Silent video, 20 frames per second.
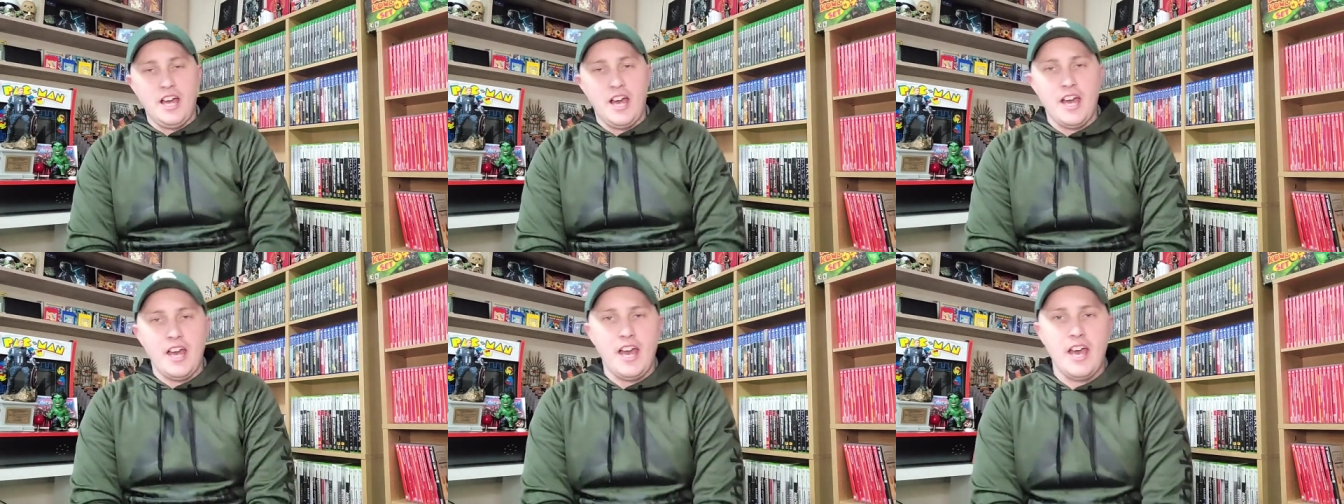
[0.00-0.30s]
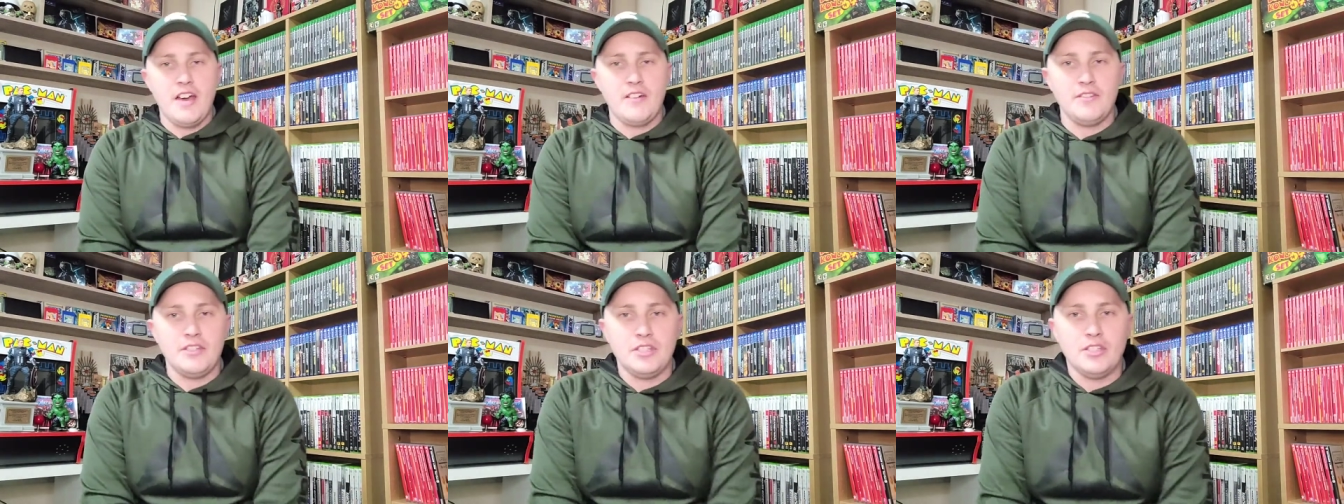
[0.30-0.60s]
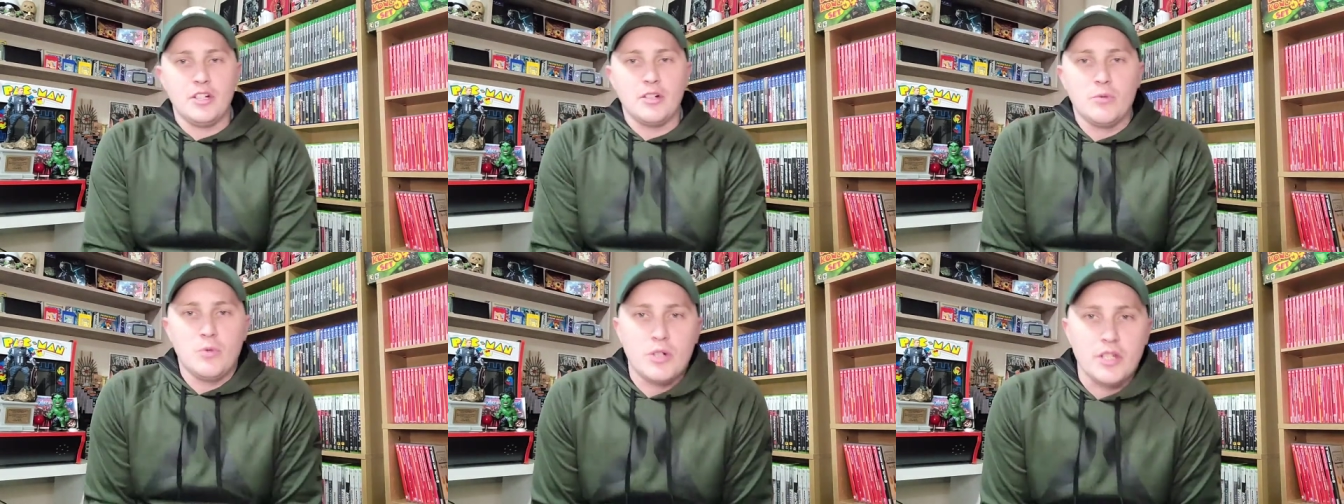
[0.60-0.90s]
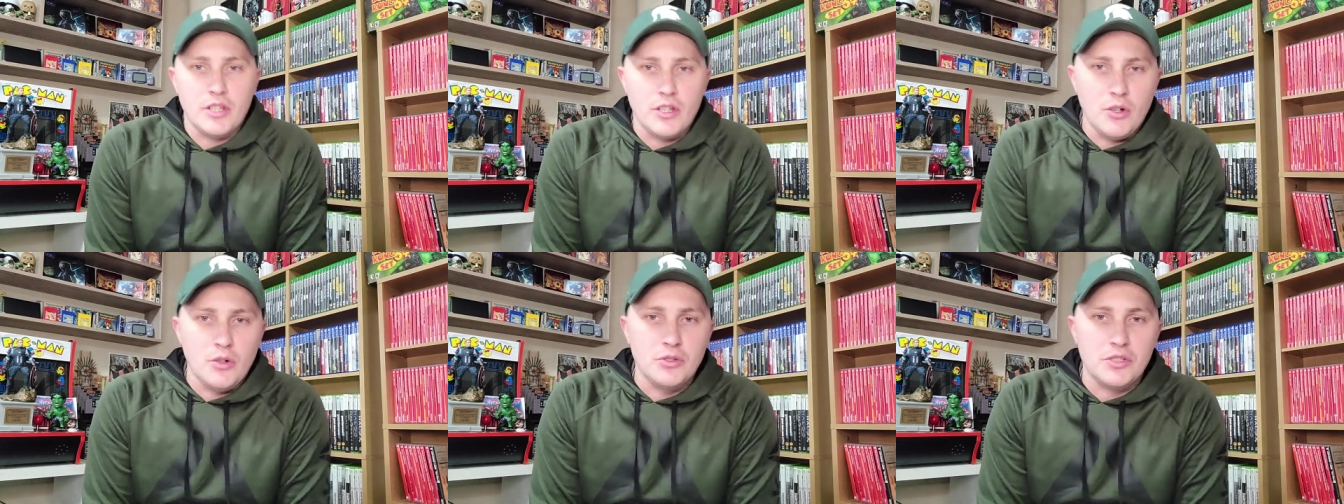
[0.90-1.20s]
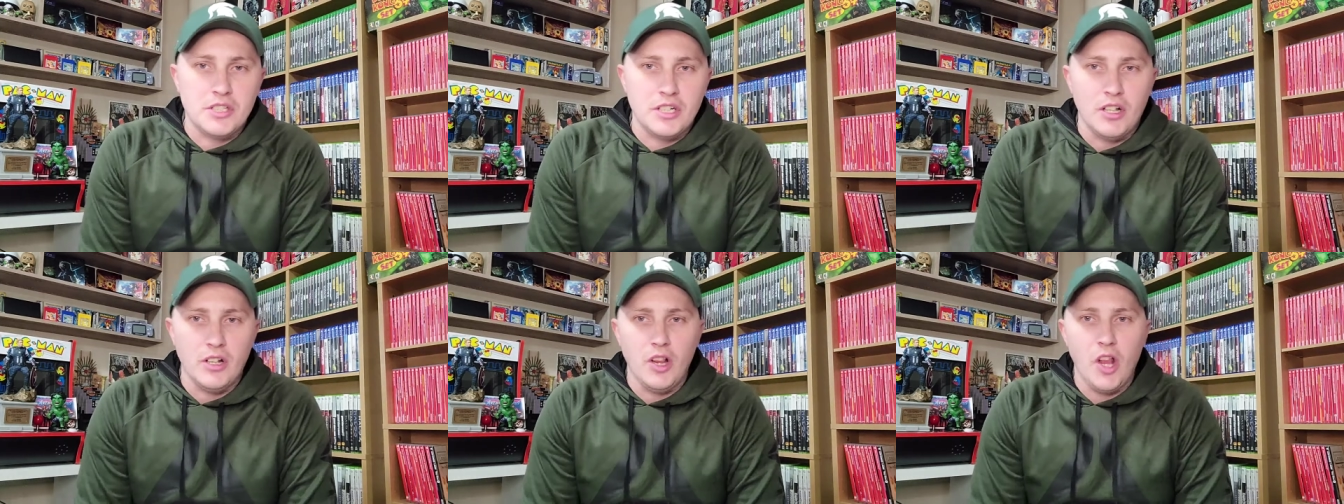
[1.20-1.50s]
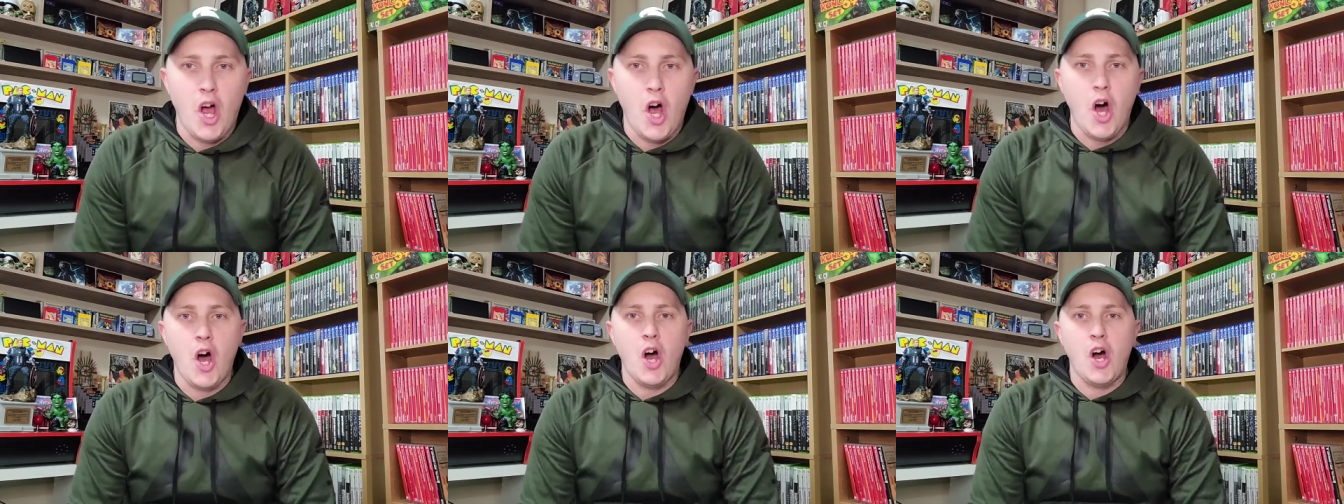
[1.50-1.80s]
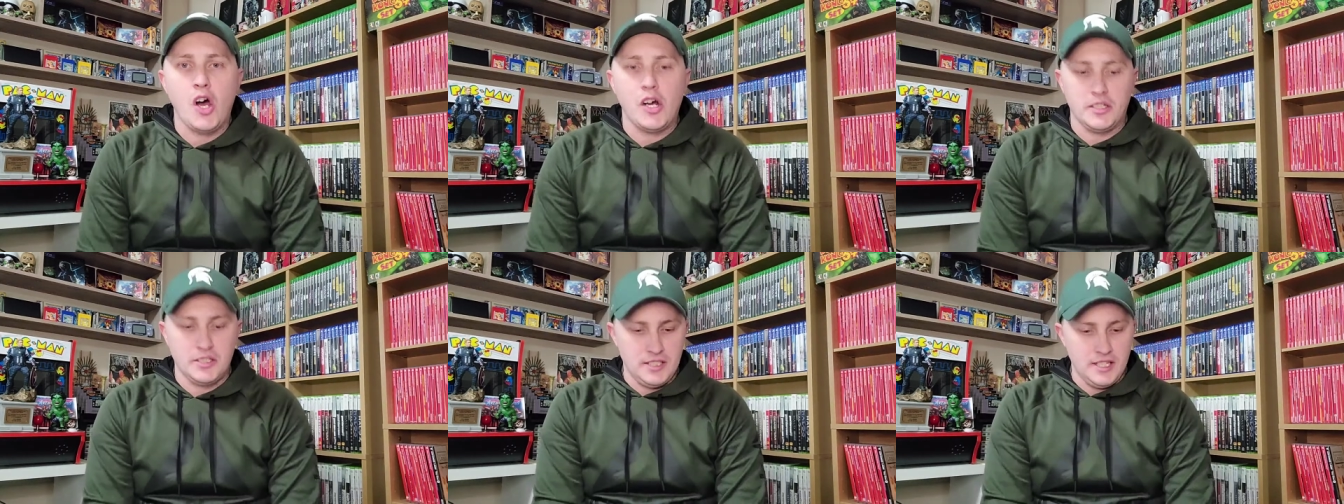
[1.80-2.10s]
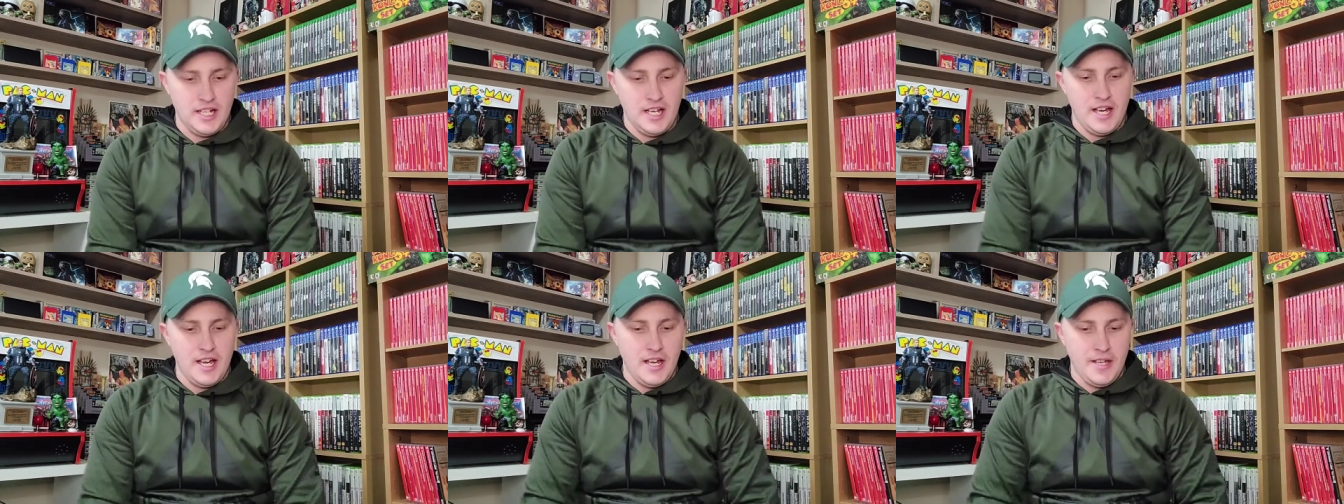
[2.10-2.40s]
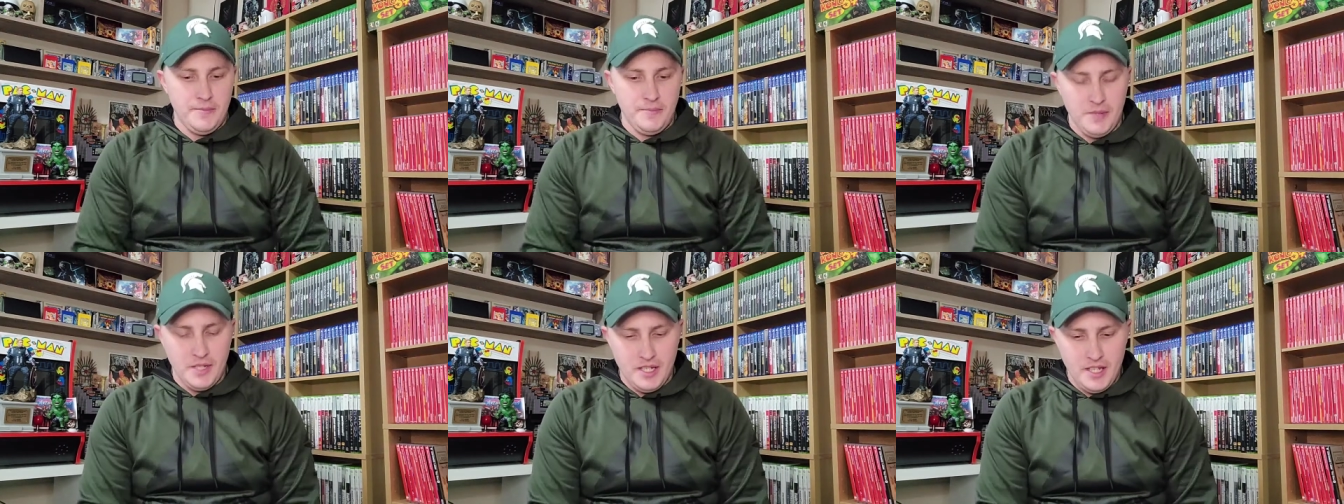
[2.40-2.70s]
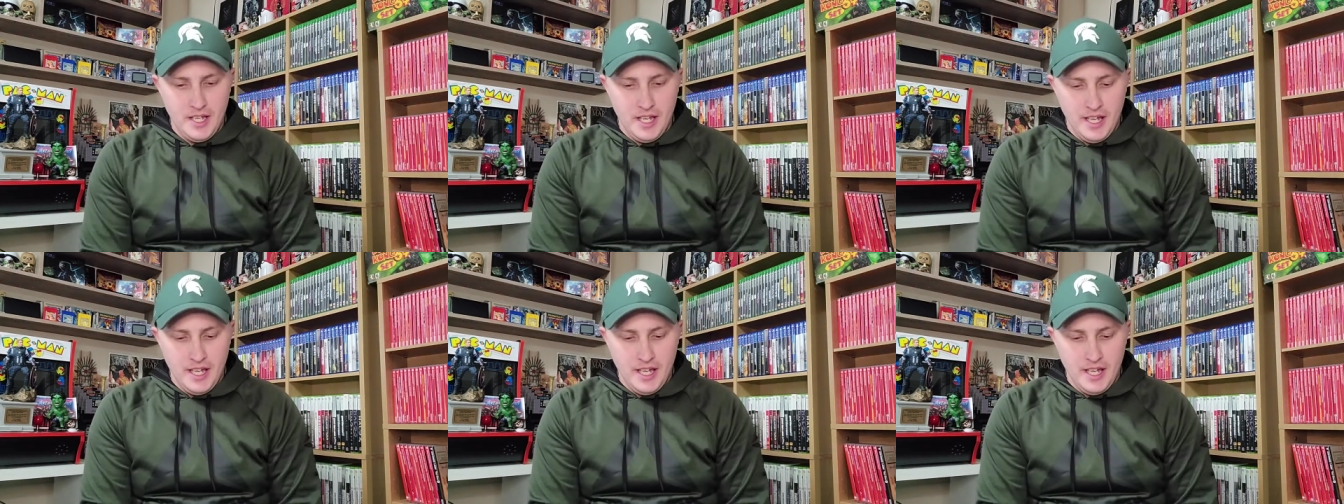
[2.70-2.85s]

I haven't done one of those in a long time.